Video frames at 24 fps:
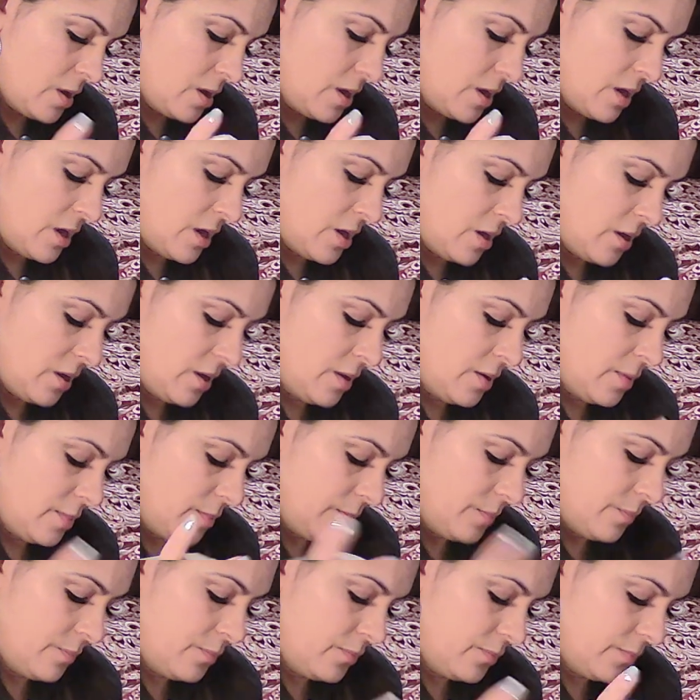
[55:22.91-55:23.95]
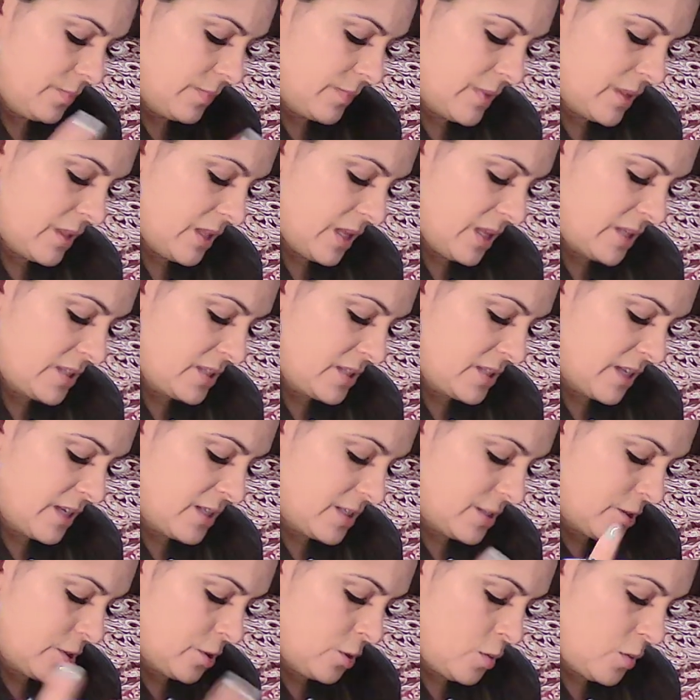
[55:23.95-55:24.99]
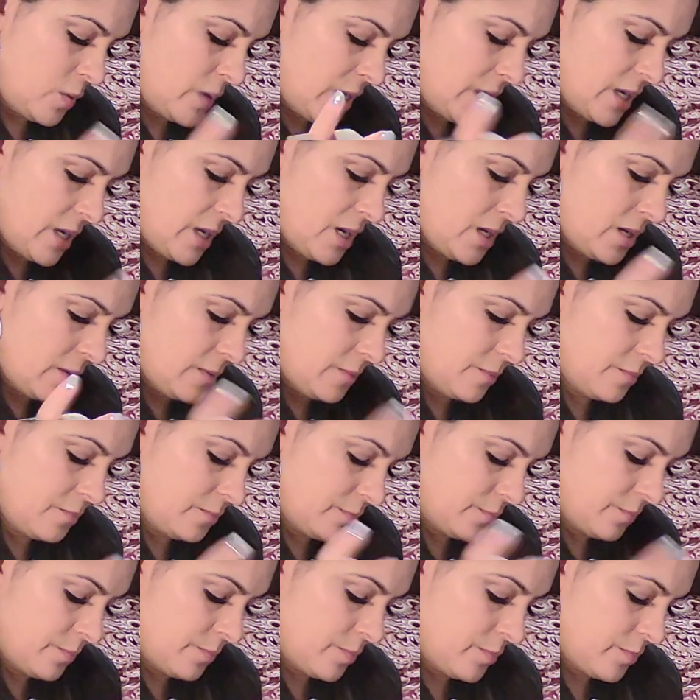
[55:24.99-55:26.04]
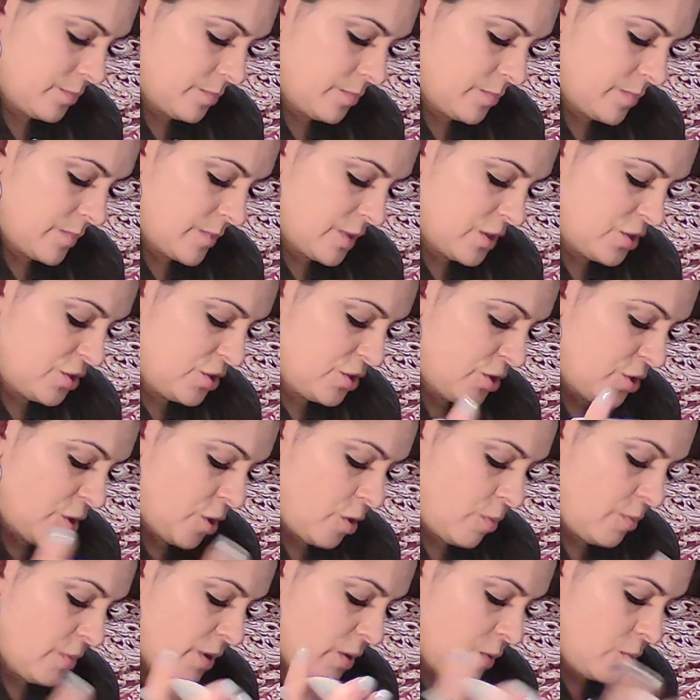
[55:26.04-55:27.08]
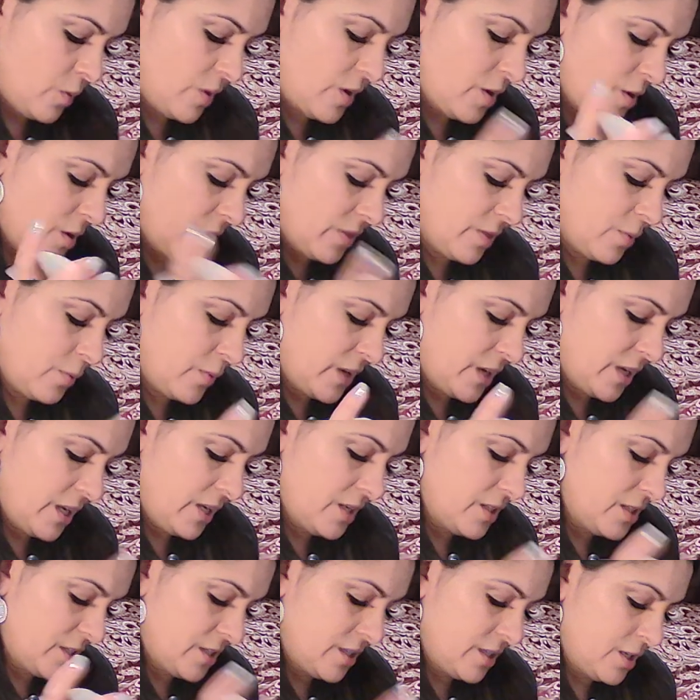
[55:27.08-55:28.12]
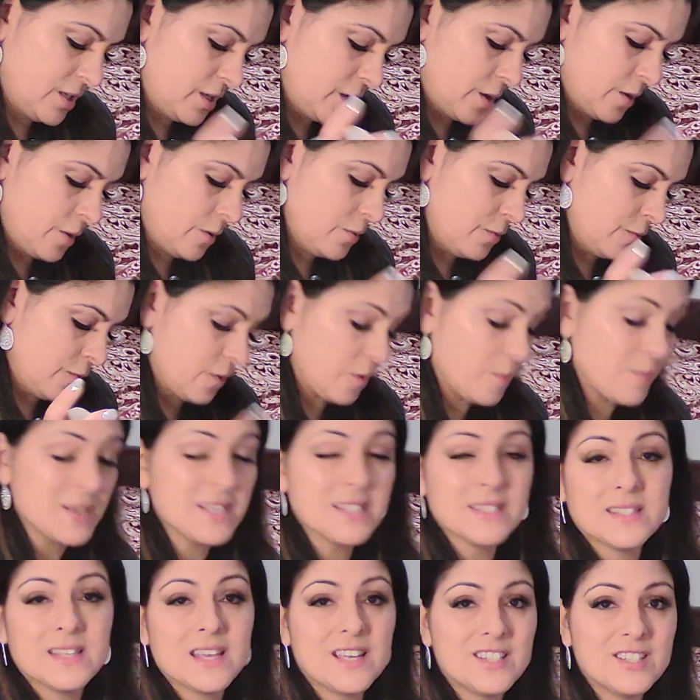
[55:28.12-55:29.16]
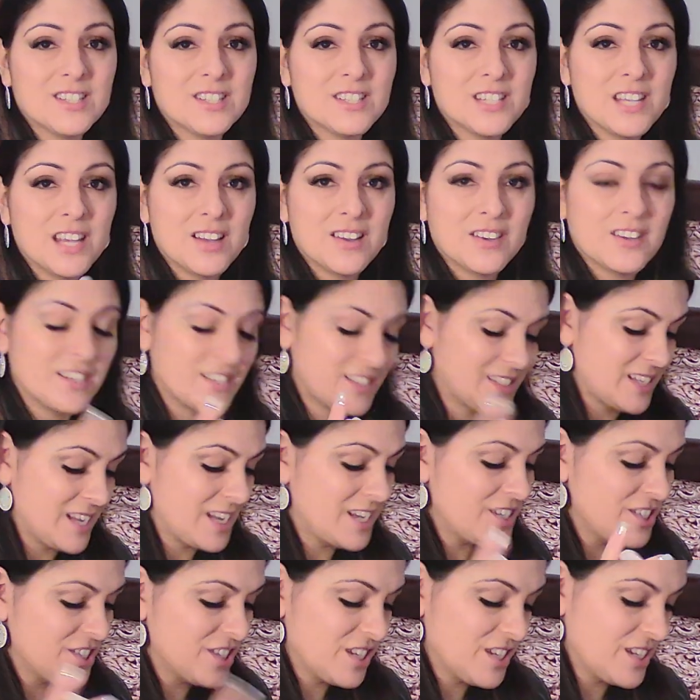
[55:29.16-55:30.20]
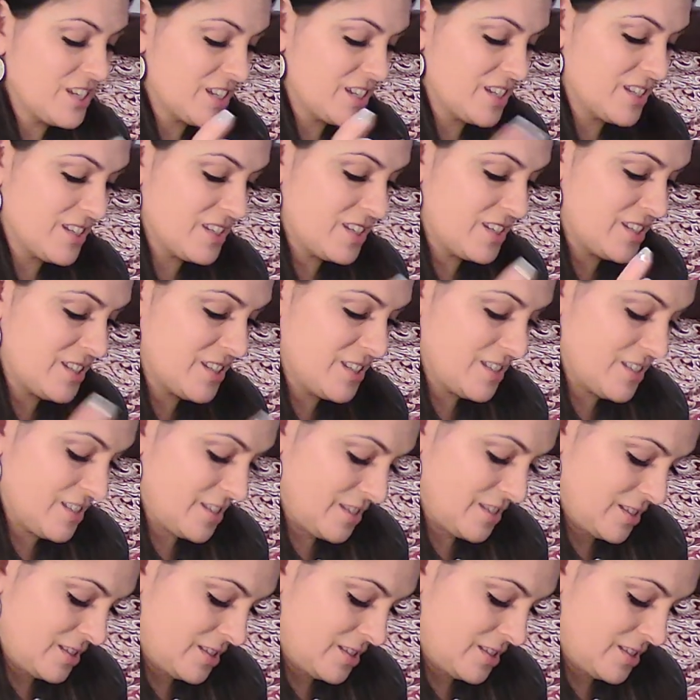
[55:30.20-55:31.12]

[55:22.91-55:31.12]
So let's get to it. Show me what we need to know from a Sagittarius nation.